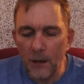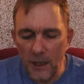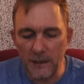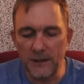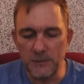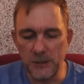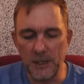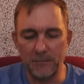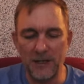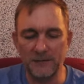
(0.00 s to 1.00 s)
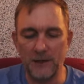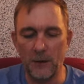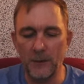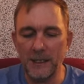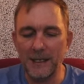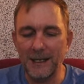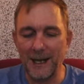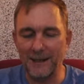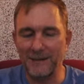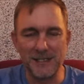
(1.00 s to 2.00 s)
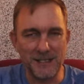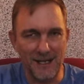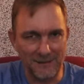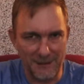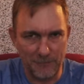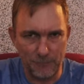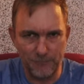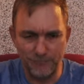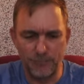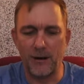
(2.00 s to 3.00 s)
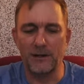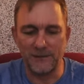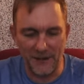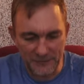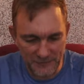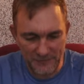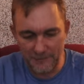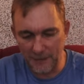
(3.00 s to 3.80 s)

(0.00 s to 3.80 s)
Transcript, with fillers: A lot of times you get pesto. It just tastes like processed.